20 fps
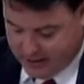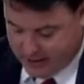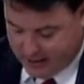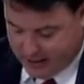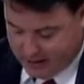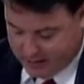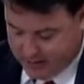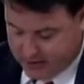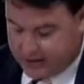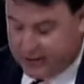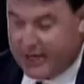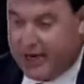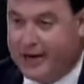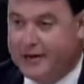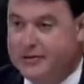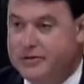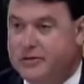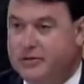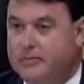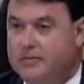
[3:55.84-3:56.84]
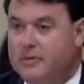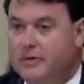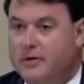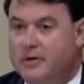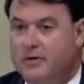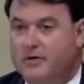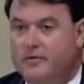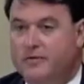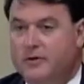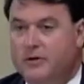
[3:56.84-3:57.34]
are in the classroom
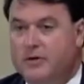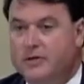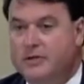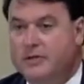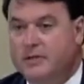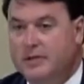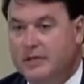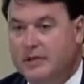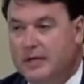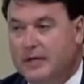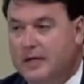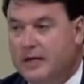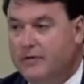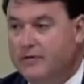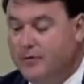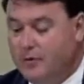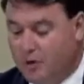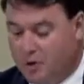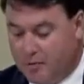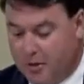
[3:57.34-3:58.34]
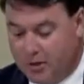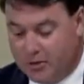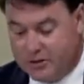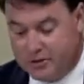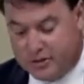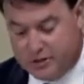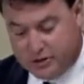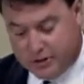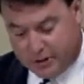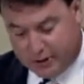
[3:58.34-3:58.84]
first and foremost
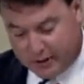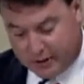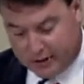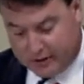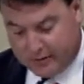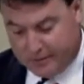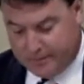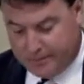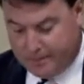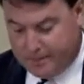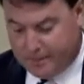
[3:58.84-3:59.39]
to learn.